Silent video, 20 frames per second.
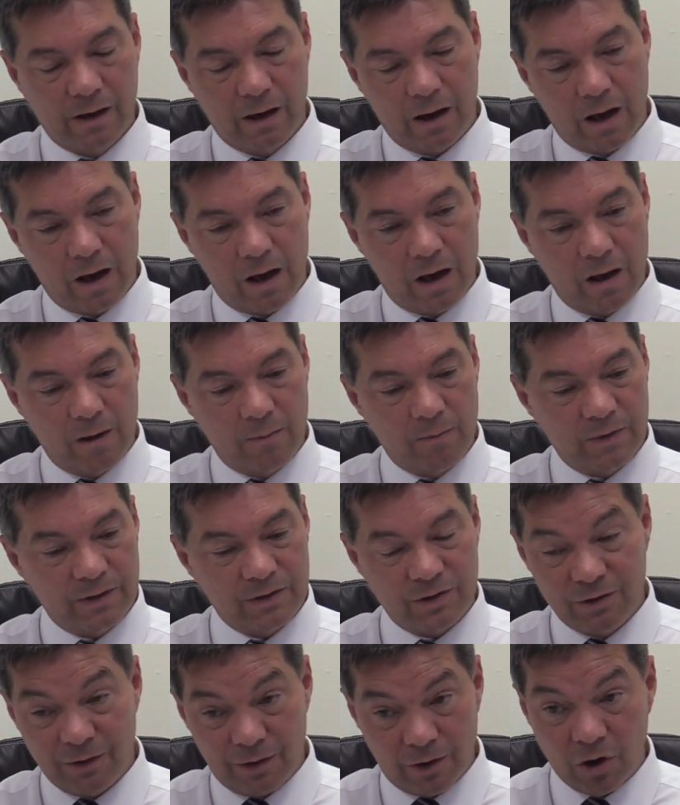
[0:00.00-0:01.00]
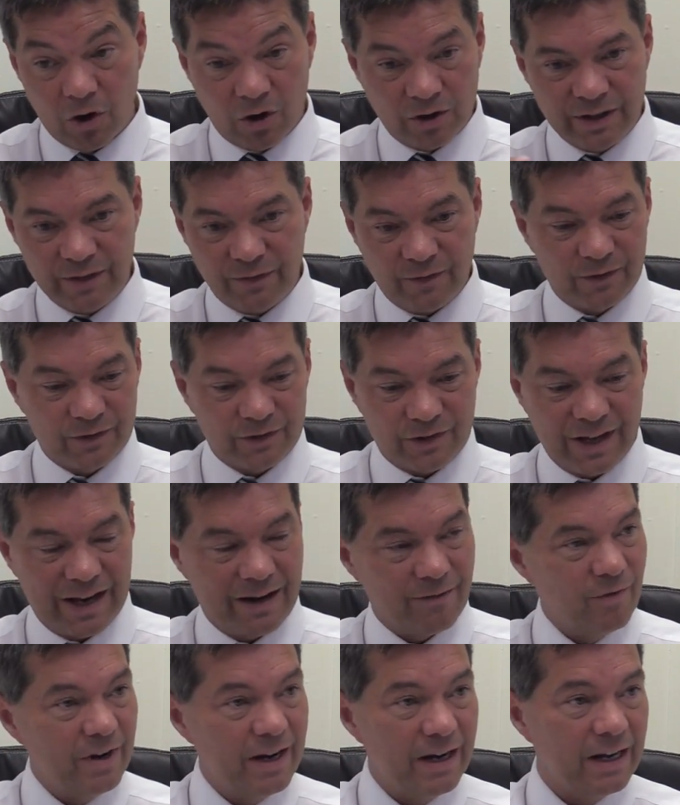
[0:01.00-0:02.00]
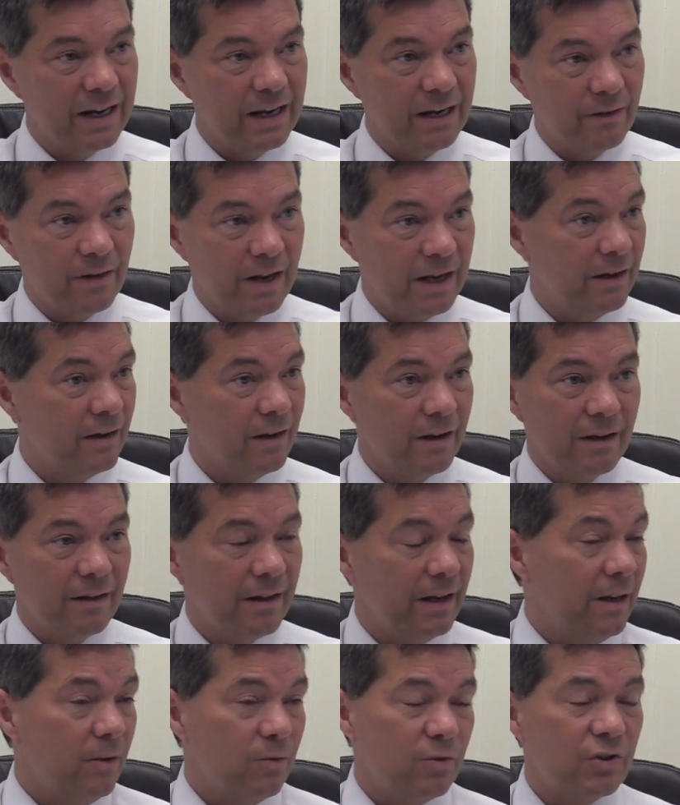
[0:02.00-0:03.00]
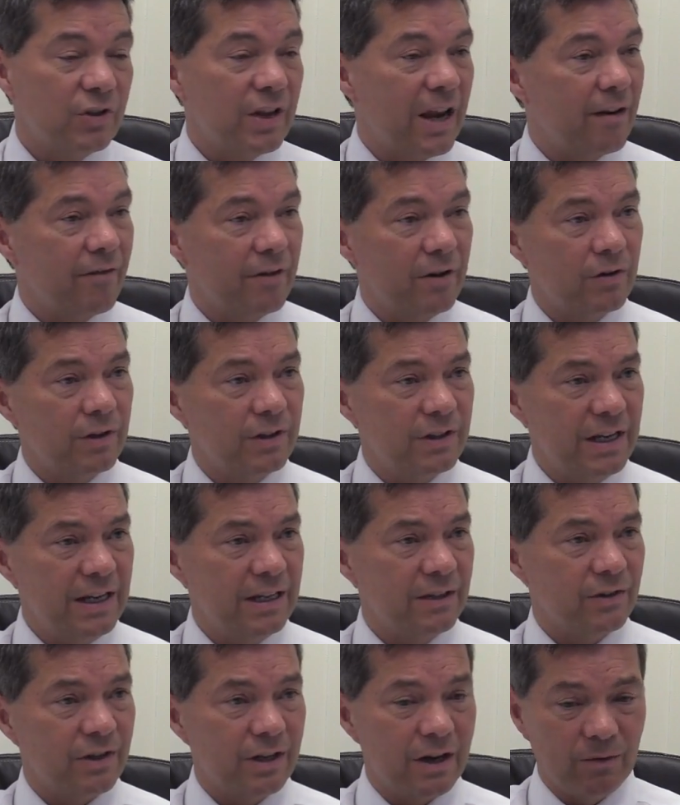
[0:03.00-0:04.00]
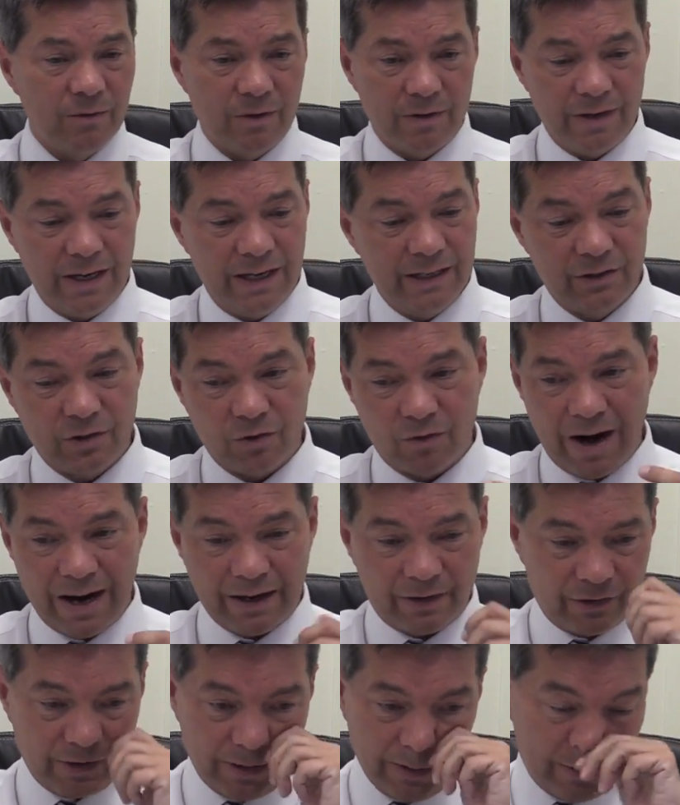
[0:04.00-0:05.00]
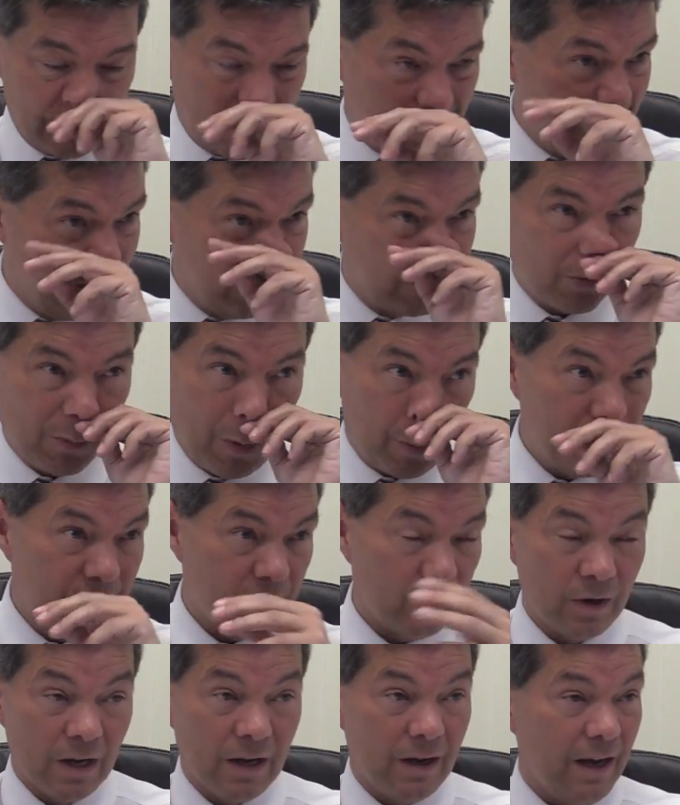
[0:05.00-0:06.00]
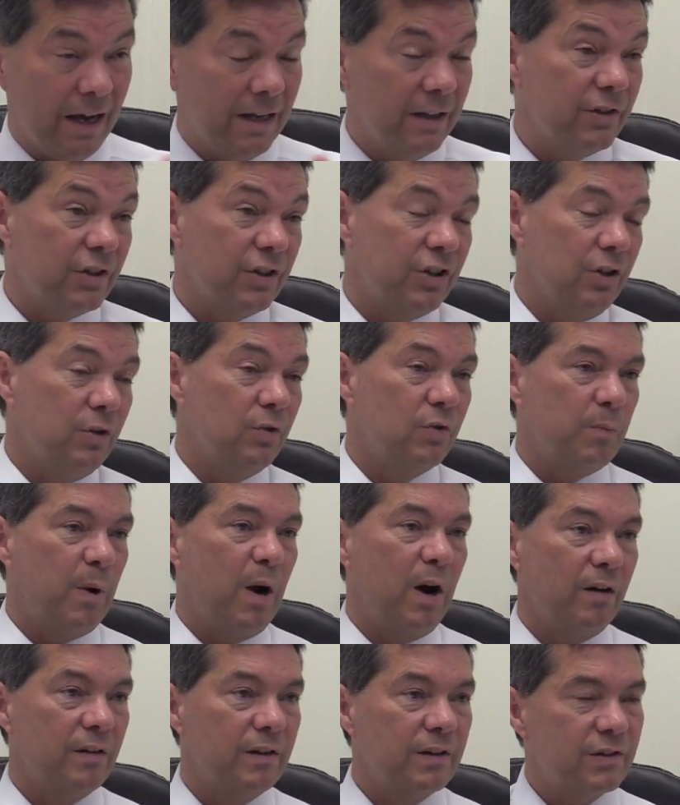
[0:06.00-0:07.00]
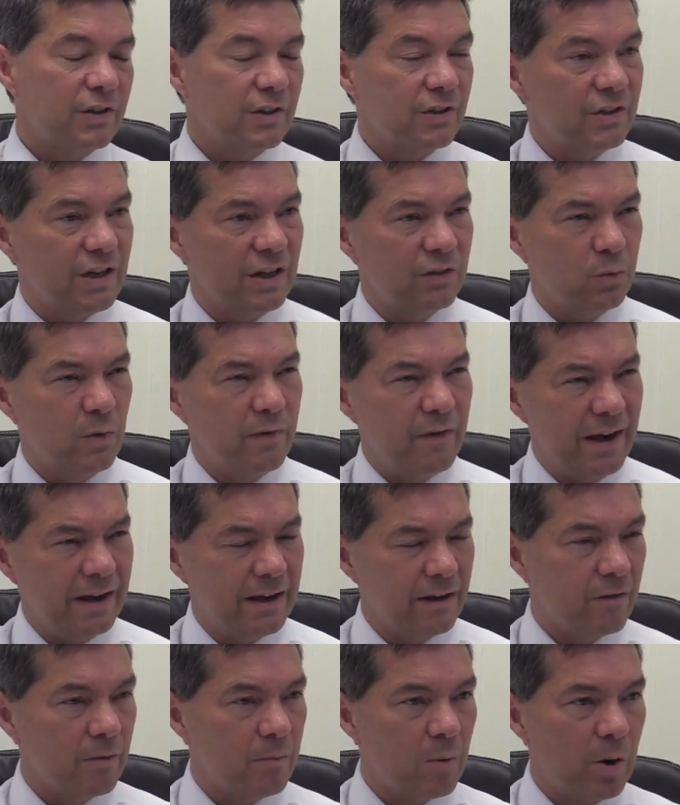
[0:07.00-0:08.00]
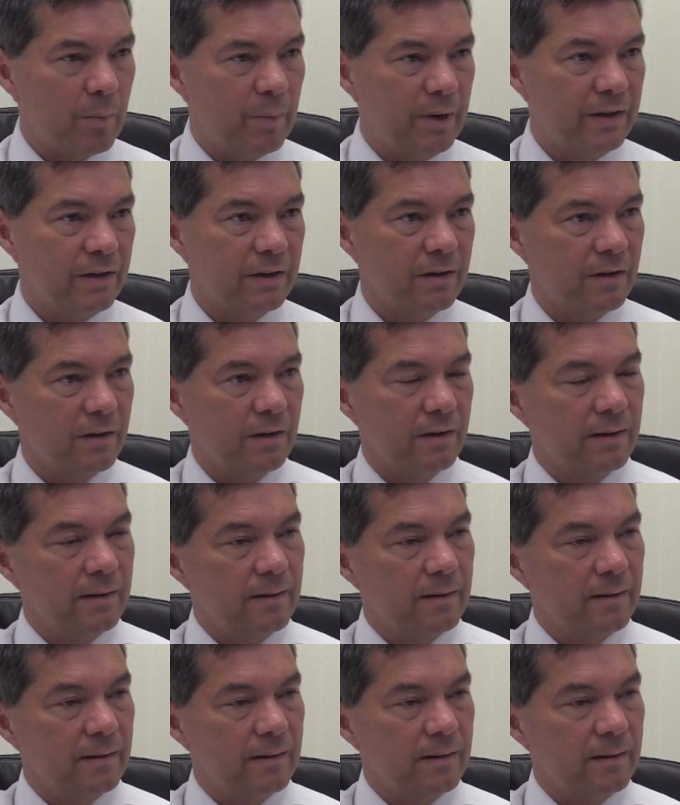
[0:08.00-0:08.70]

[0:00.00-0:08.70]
There's not a lot of difference there, really. Then it will just carry on as it is. You know, interaction is key to what we do. And it's a huge part of the success we've had here, in my opinion.